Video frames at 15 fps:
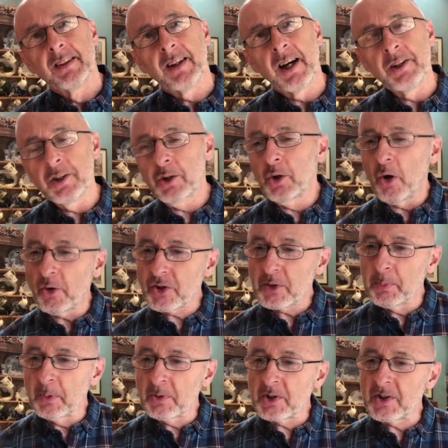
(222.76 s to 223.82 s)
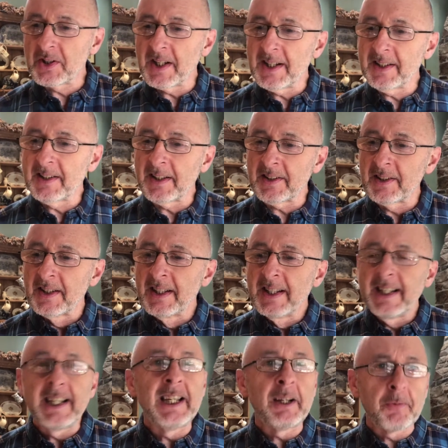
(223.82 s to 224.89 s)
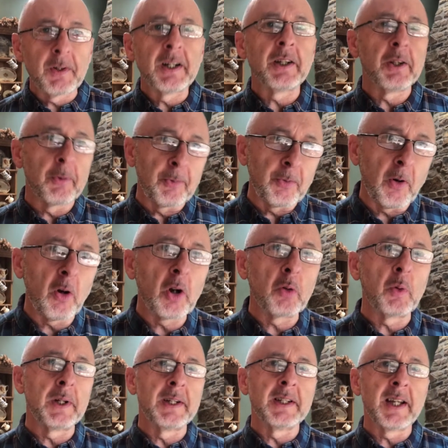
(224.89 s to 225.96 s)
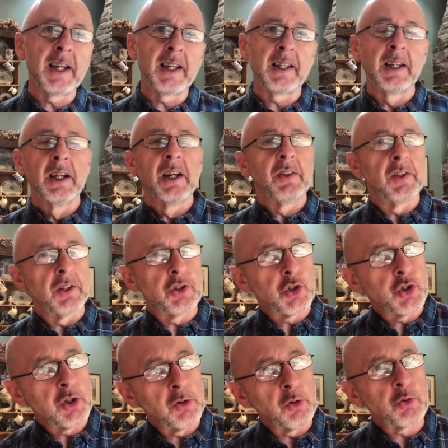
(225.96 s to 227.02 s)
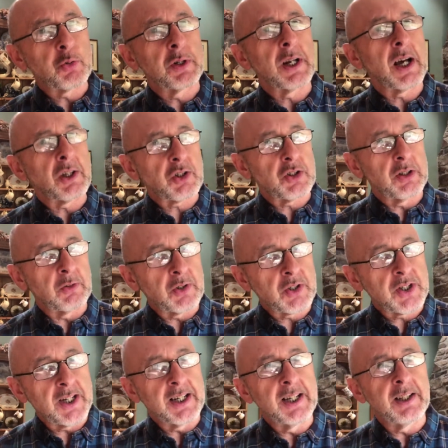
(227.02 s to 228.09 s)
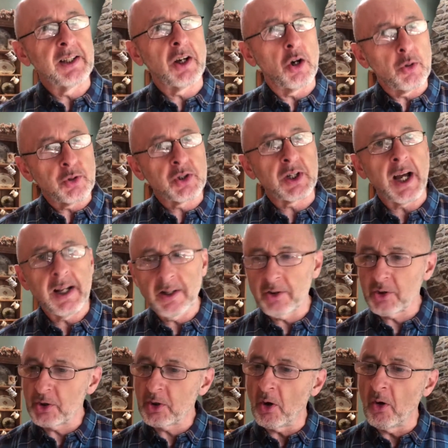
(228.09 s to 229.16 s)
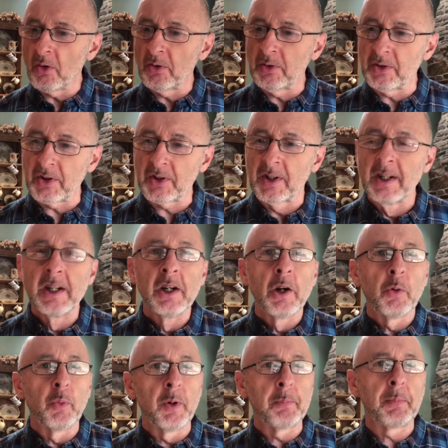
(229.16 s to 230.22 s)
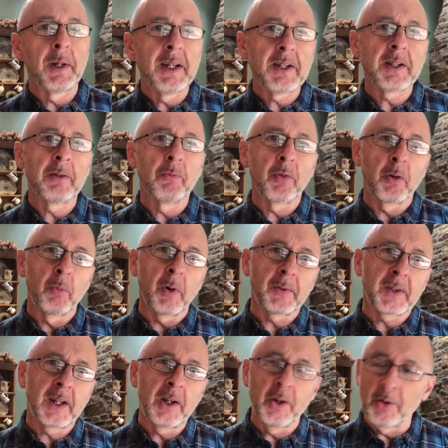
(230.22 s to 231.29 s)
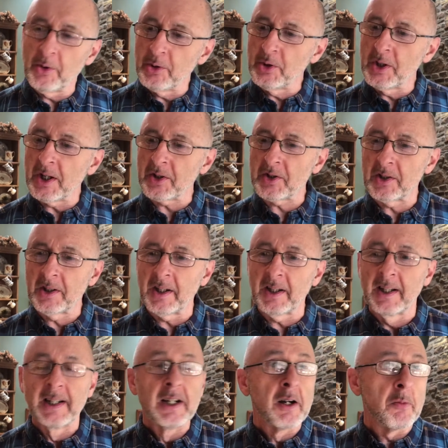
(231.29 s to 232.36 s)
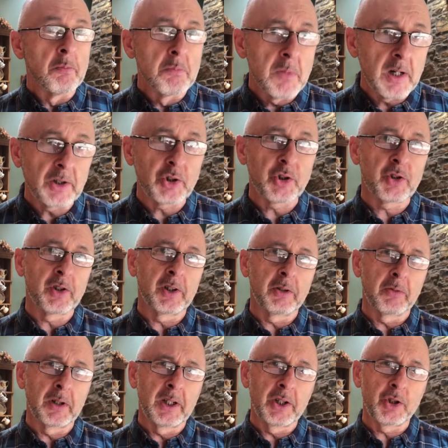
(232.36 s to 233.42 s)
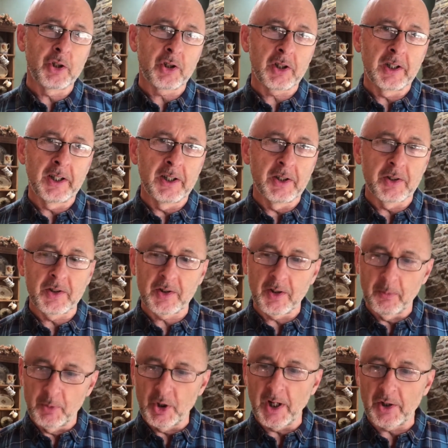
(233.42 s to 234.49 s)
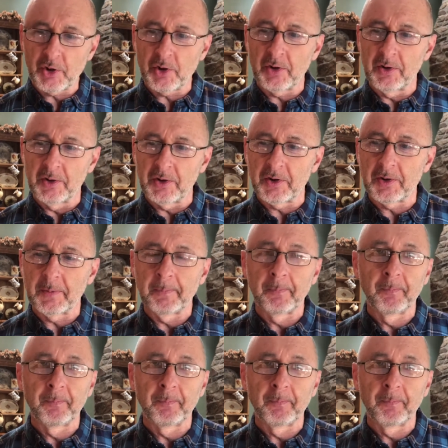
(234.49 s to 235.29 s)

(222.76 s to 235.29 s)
And the Gospels state that even in the following day, the children are still singing the Hosanna songs, repeating from what they heard yesterday, much to the religious leaders' objections.